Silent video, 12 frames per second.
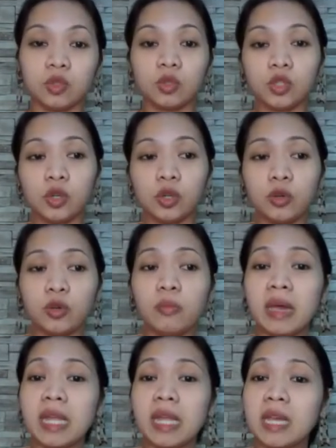show you
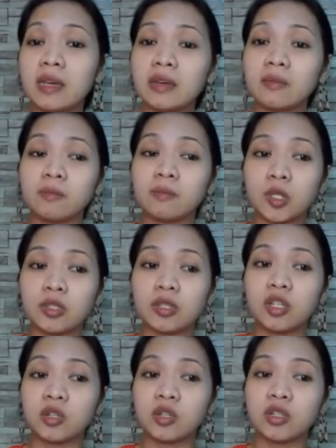many
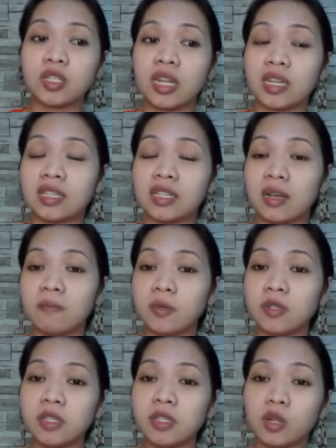positions and
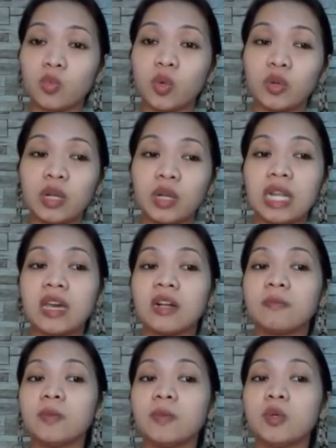examples that will really
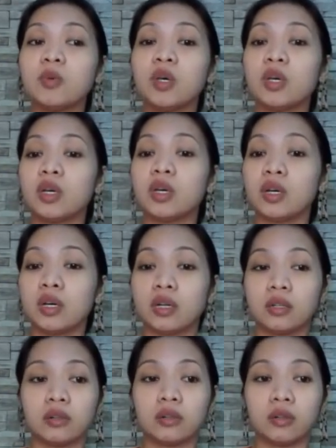help you
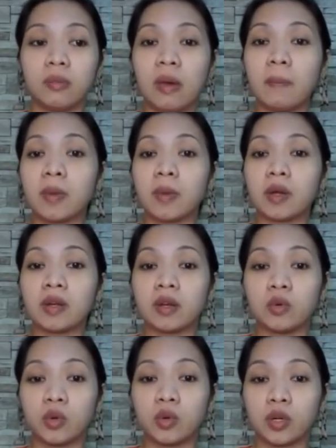remember
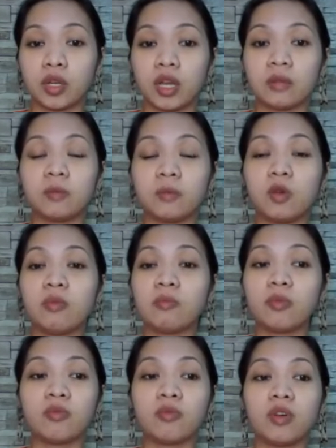or help you
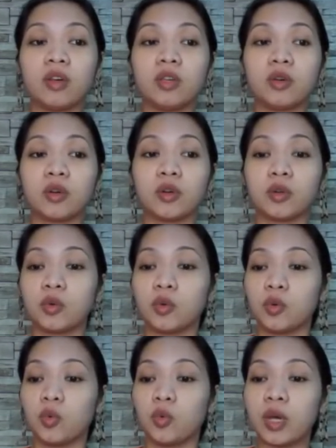improve your
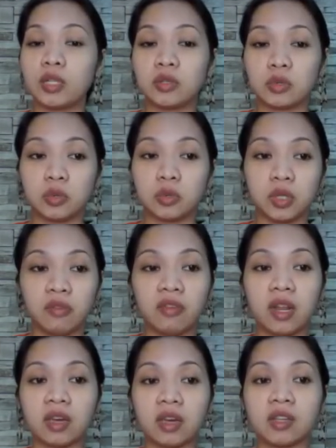ways to
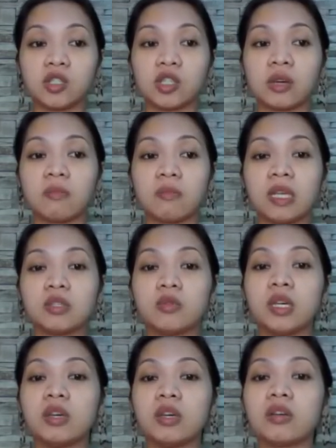defend against checkmate. So
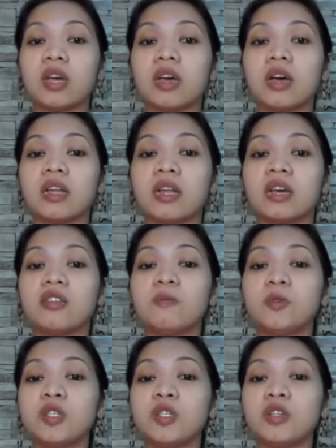here, another
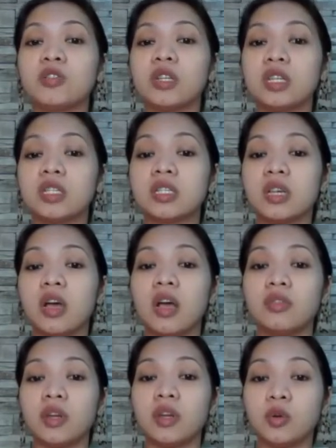position is
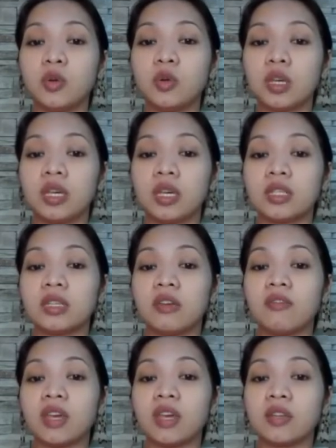the rook is
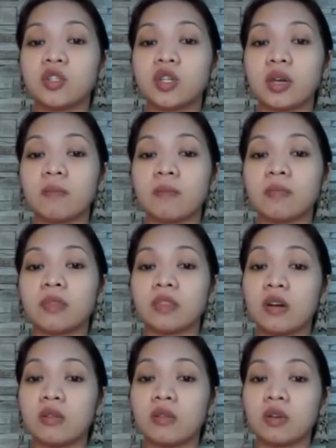giving a check.
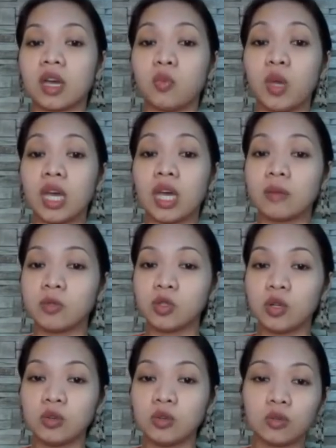Now, can we capture
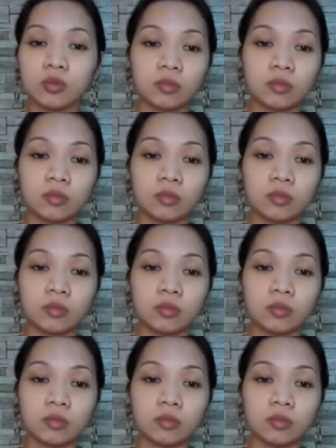the rook?